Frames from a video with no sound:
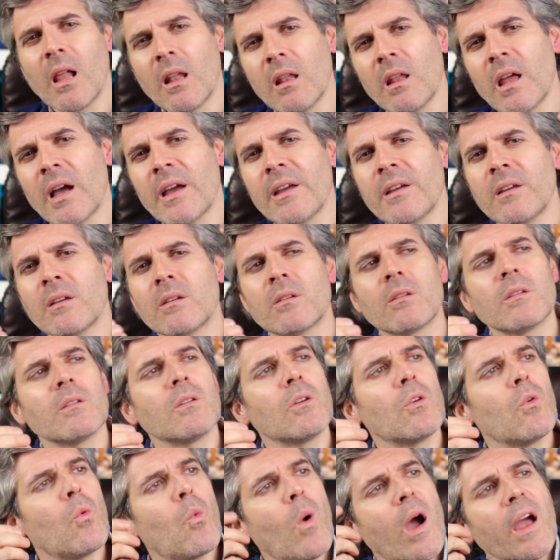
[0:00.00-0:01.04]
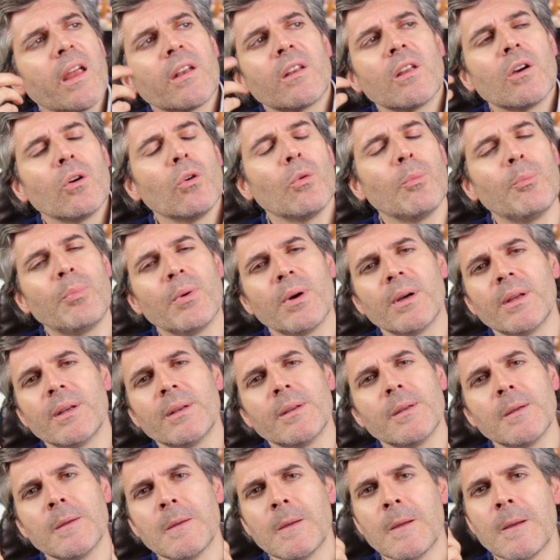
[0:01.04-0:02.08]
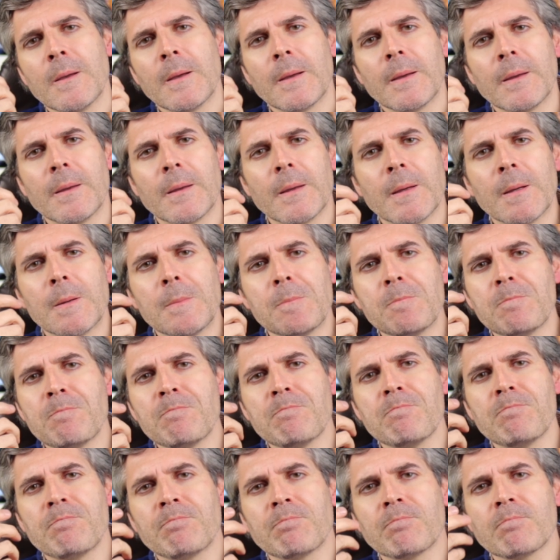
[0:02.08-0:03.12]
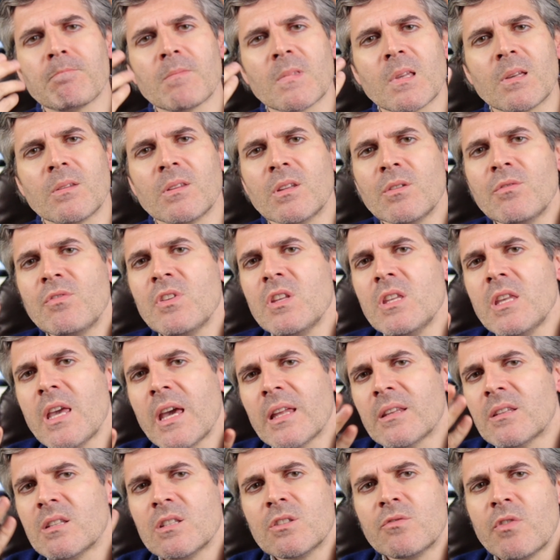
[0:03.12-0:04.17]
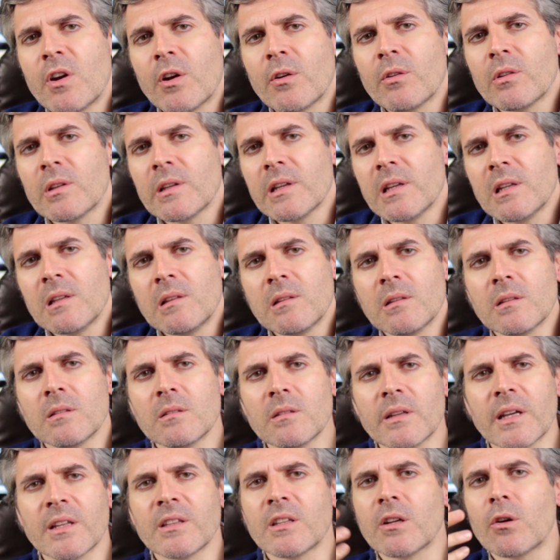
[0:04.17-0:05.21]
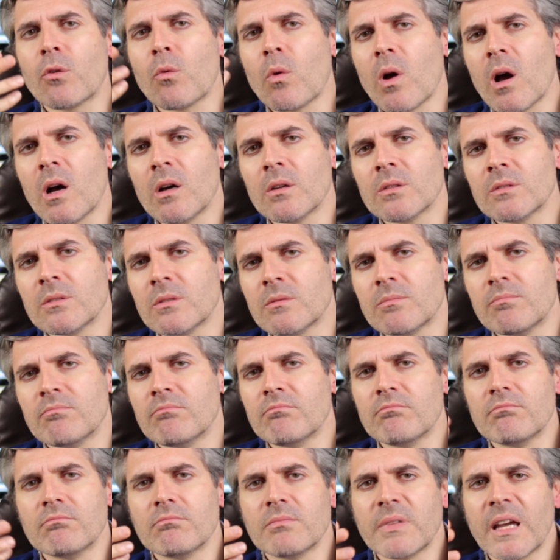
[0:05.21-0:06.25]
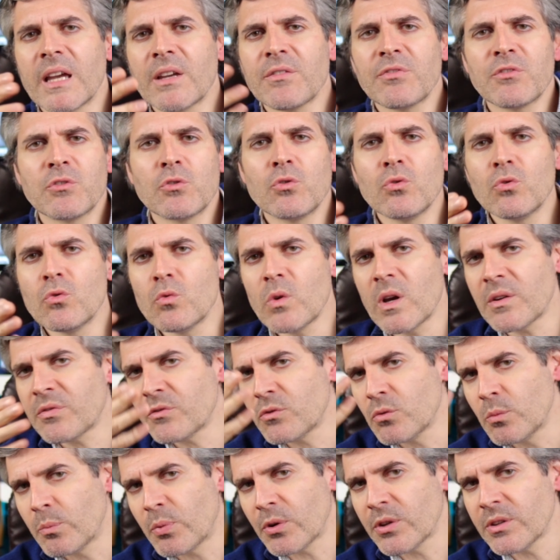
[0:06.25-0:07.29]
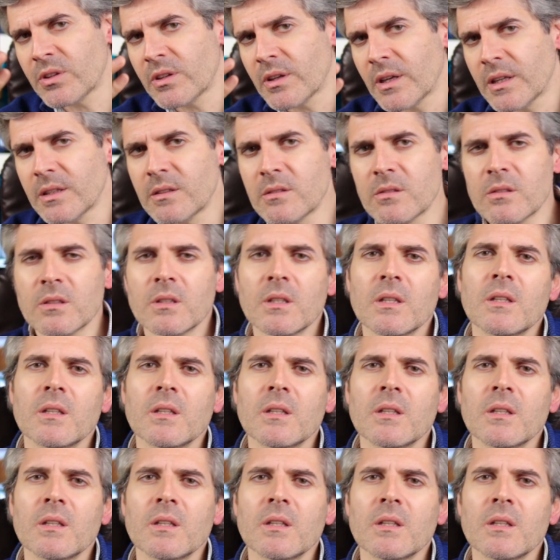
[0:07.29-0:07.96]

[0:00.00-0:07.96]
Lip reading: like wide open, the vignette is very little, and around f2, f2.8,